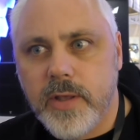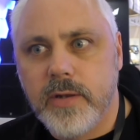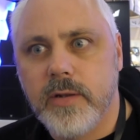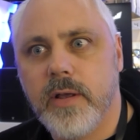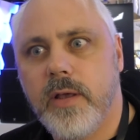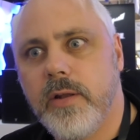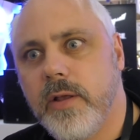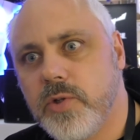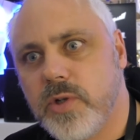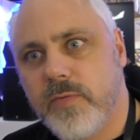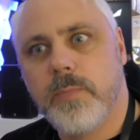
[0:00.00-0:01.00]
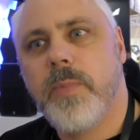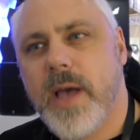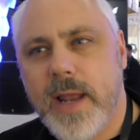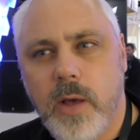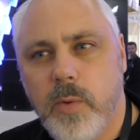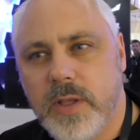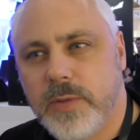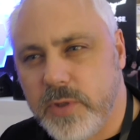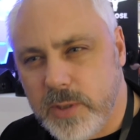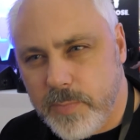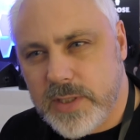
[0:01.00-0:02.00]
and driven better
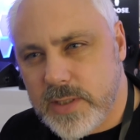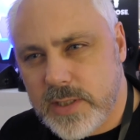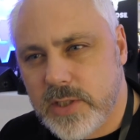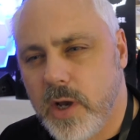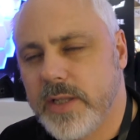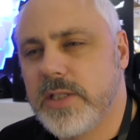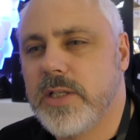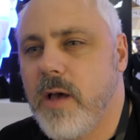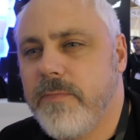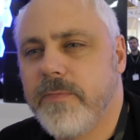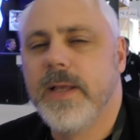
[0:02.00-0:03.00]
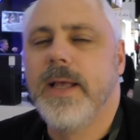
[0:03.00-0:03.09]
with the business side of stuff.